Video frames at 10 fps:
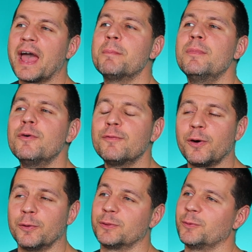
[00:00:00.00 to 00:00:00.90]
I move
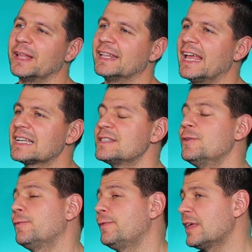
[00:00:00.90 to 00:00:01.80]
on to the next
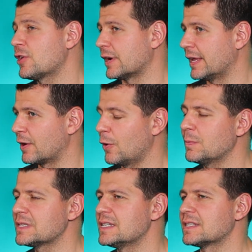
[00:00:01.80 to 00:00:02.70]
new feature in
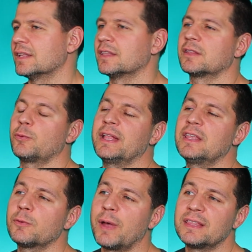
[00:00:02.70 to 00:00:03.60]
Home Assistant
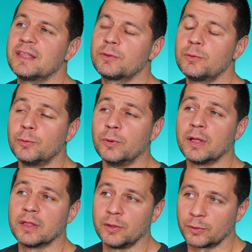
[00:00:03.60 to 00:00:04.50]

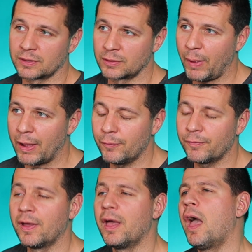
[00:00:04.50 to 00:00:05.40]
2022.12,
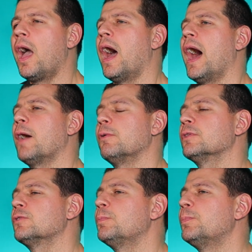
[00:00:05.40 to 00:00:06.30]
I
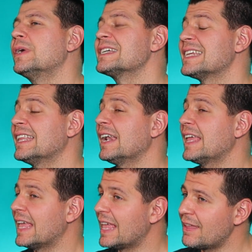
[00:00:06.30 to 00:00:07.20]
want to
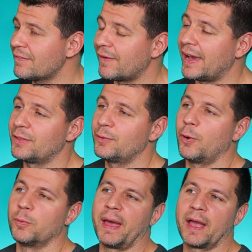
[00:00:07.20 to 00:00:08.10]
personally invite you
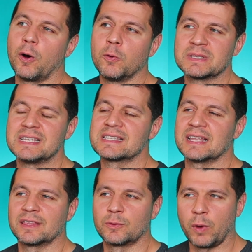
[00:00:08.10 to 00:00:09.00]
on my Home
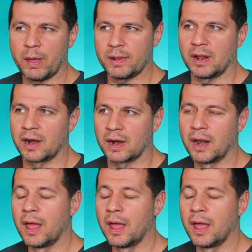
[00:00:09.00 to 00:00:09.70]
Assistant webinar,